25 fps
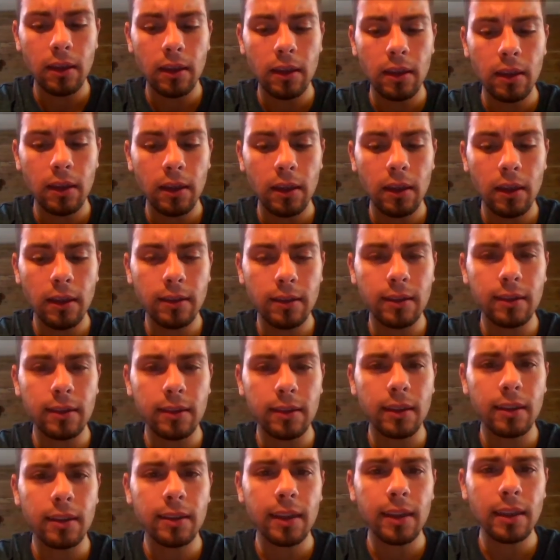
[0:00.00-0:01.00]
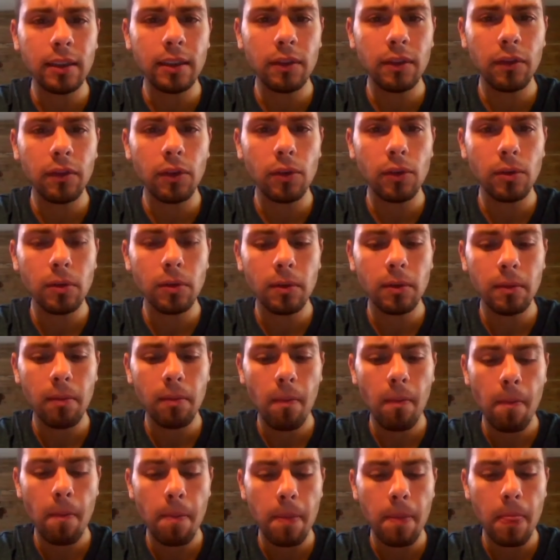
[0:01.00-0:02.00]
He's a successful,
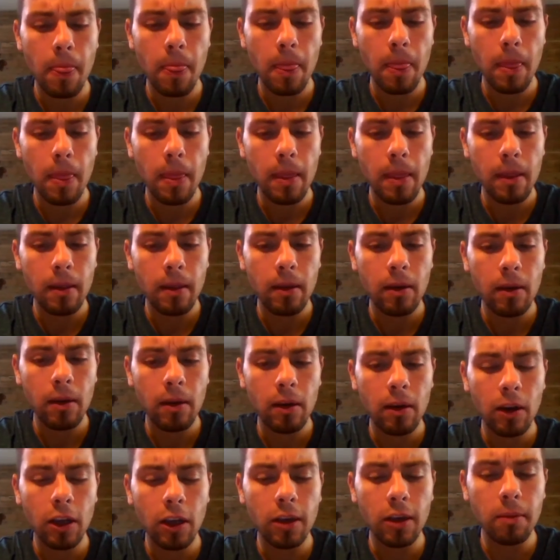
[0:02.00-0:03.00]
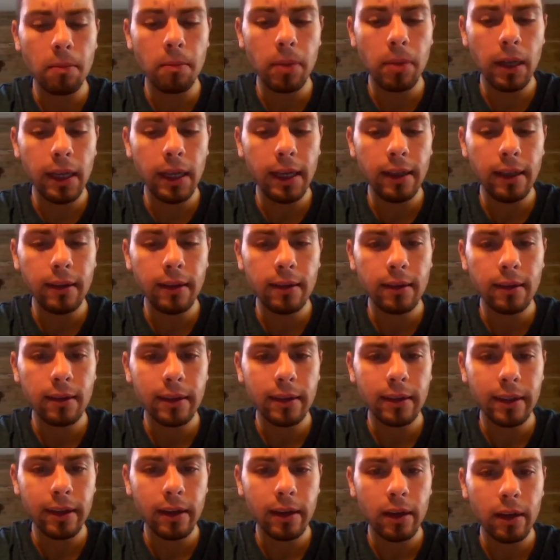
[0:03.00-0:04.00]
complete,
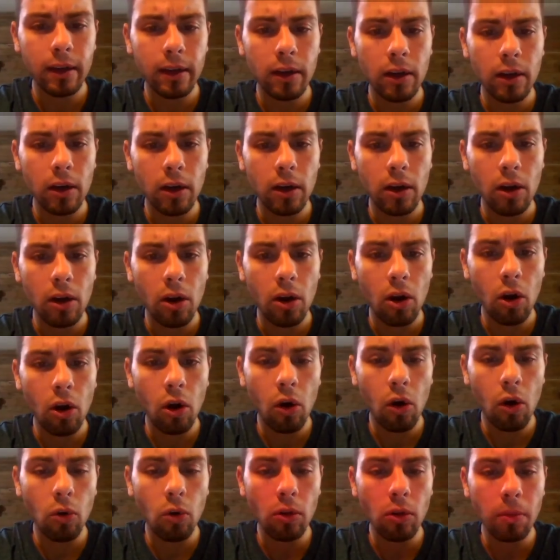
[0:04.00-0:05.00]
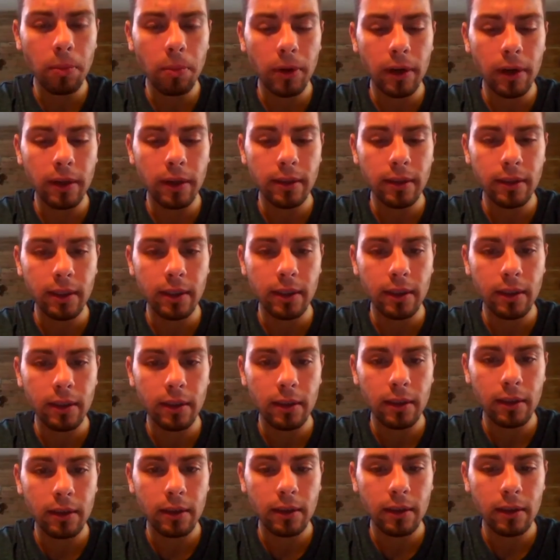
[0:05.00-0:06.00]
whole person.
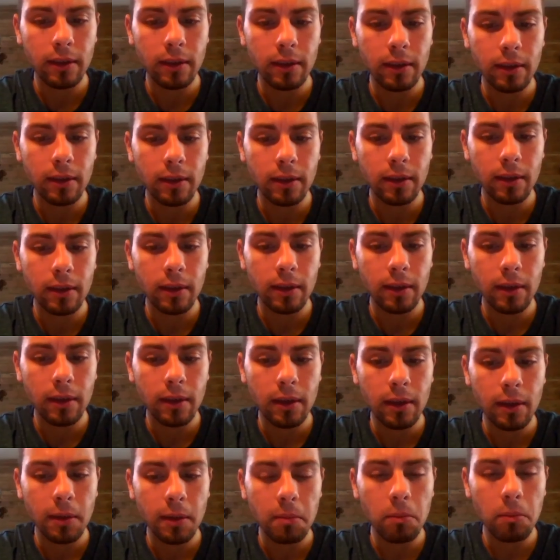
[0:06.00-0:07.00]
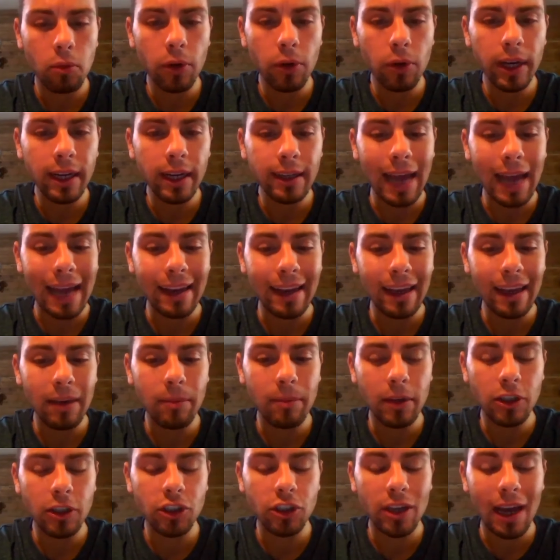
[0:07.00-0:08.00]
Bring that
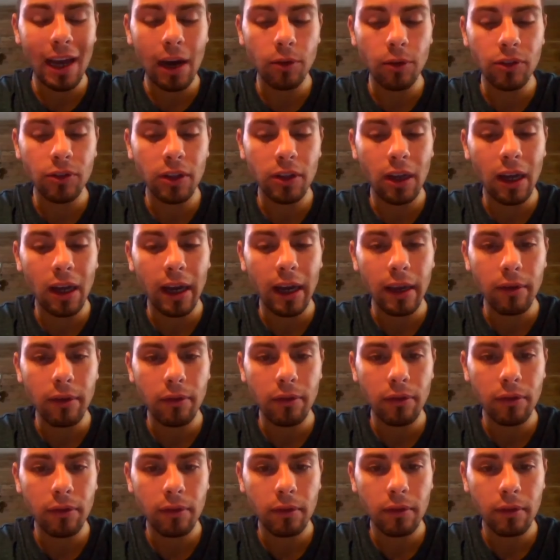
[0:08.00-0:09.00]
image now to life.